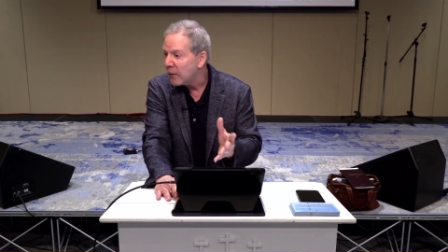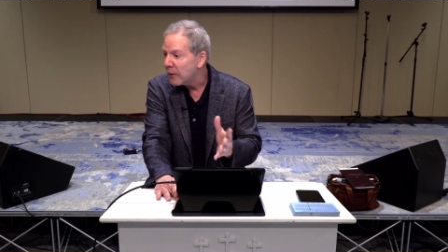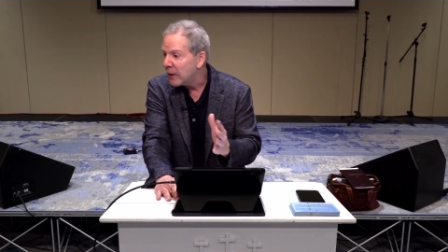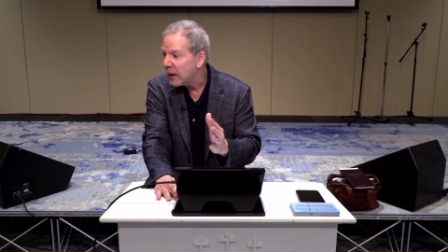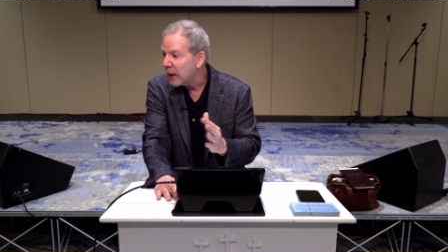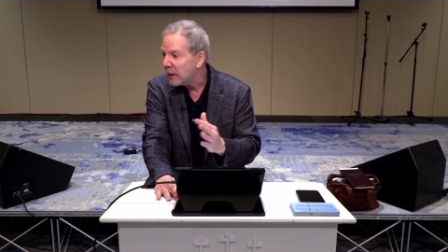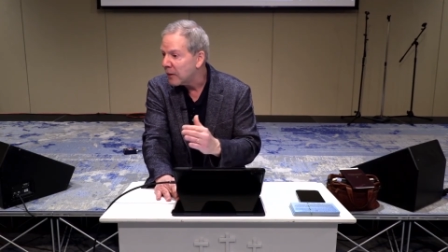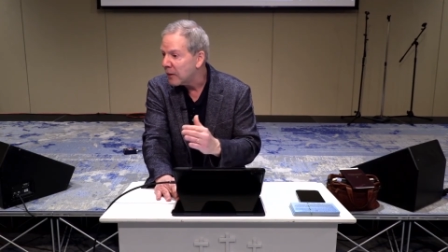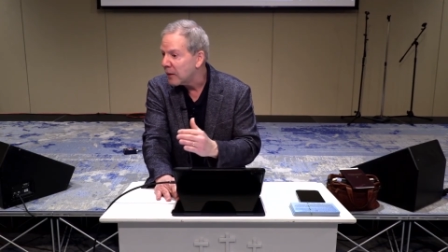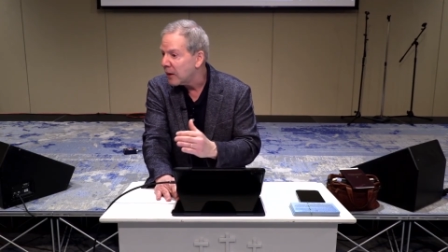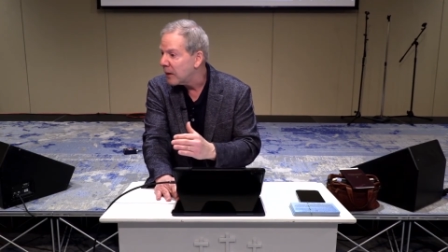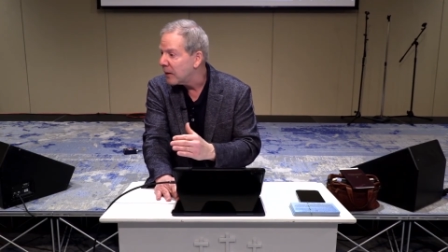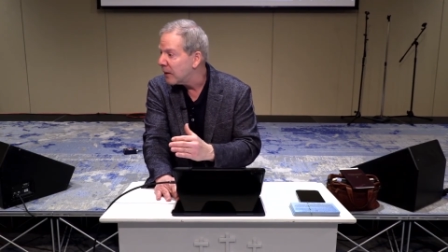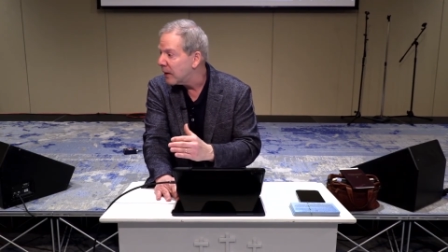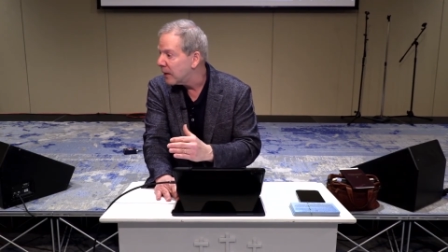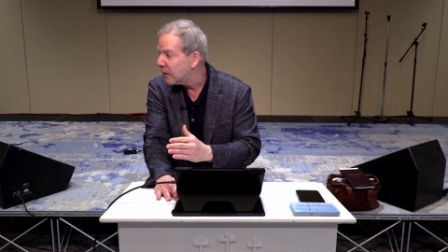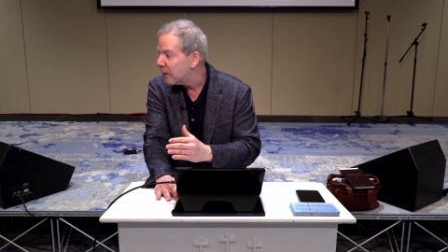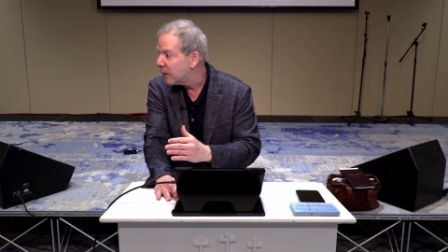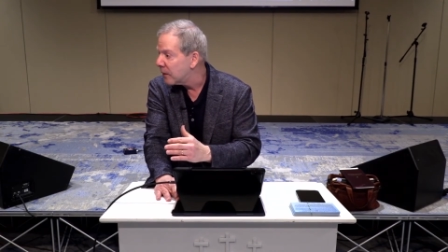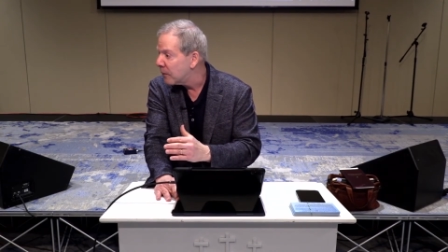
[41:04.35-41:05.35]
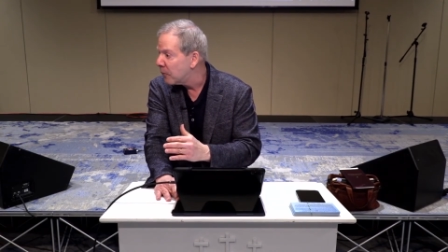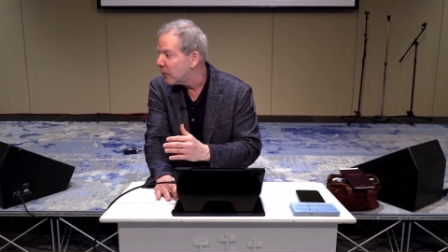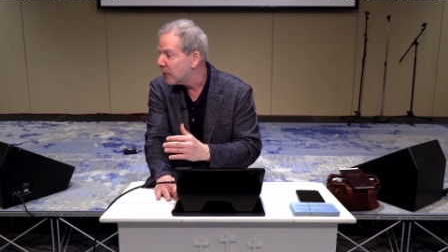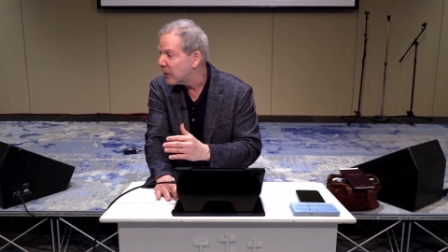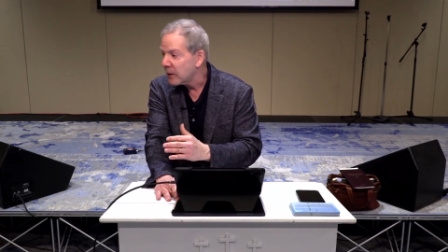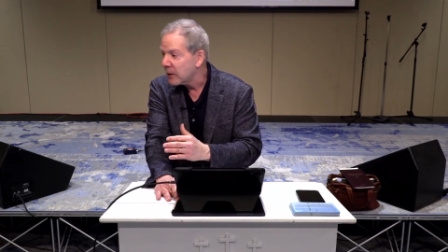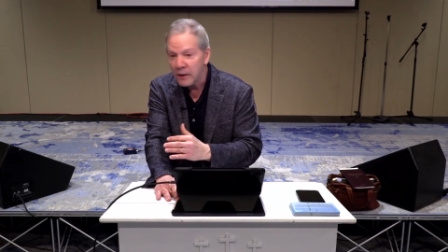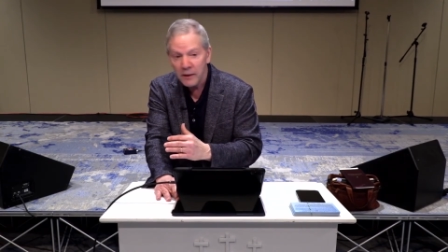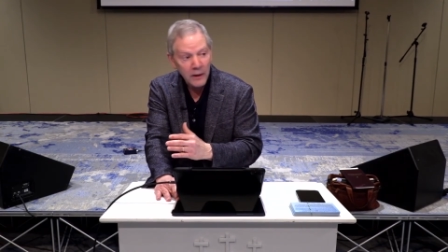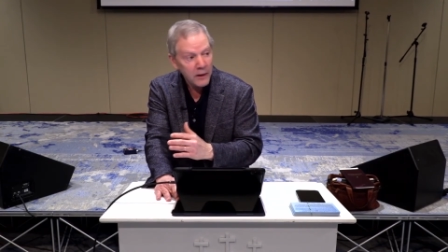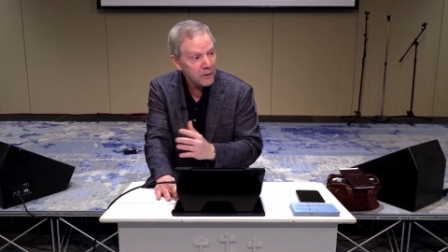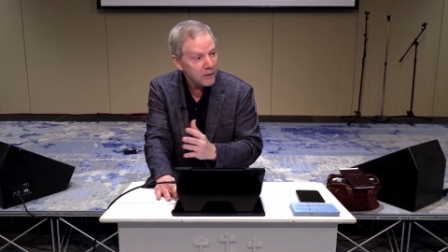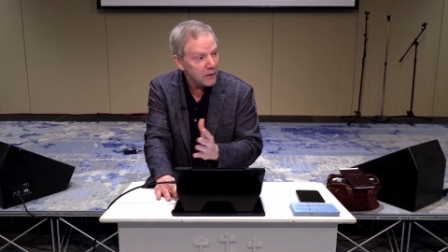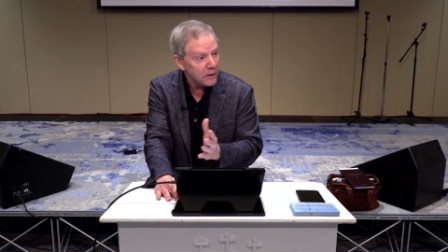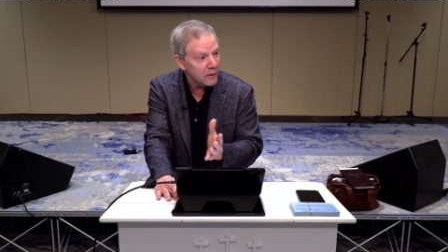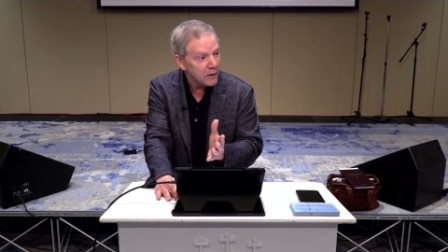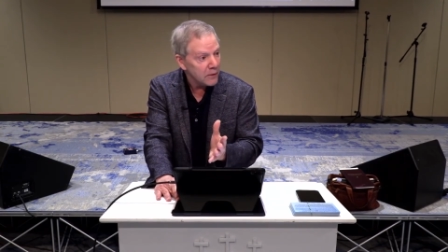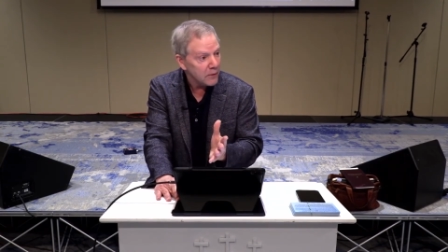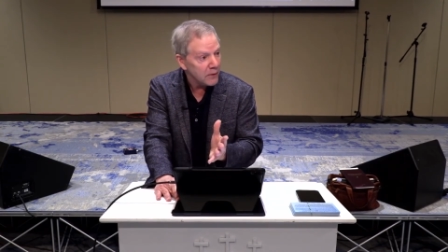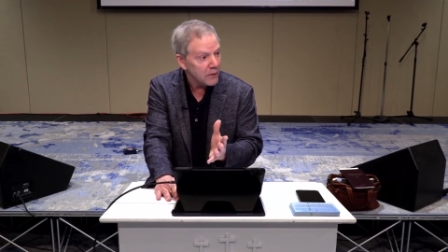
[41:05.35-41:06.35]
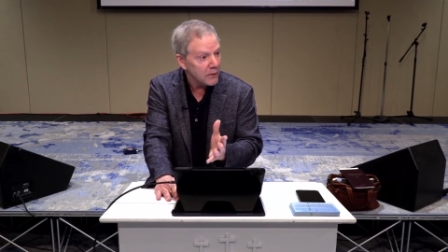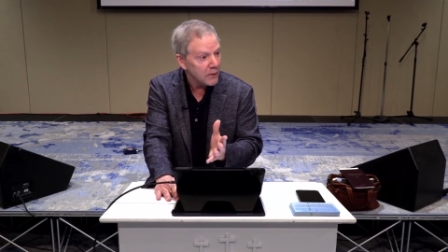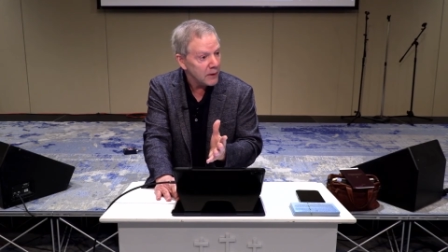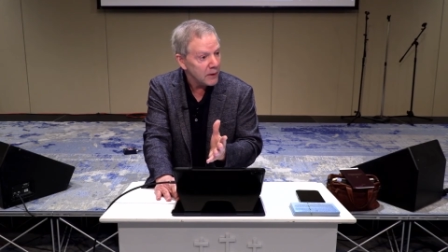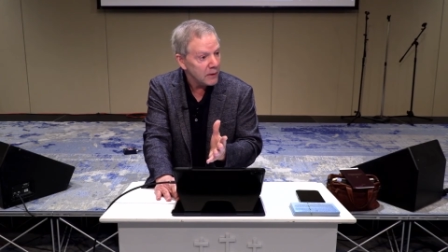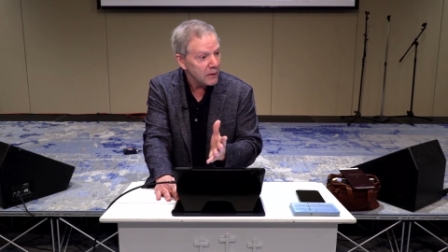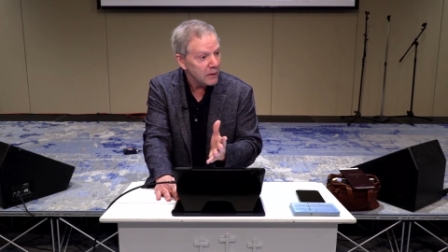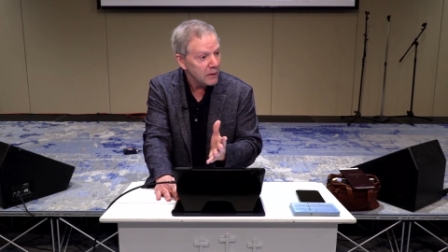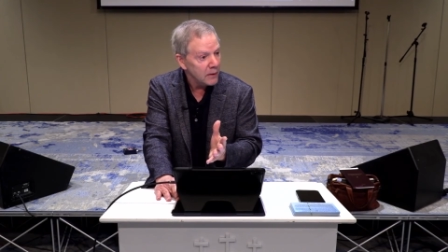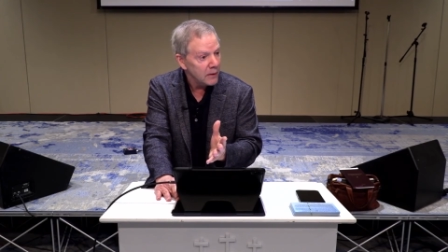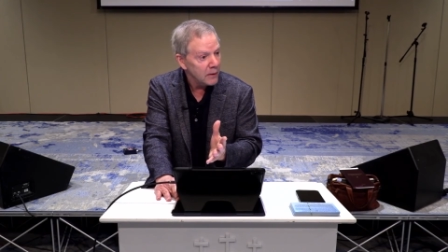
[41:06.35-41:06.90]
and that it was not necessary then.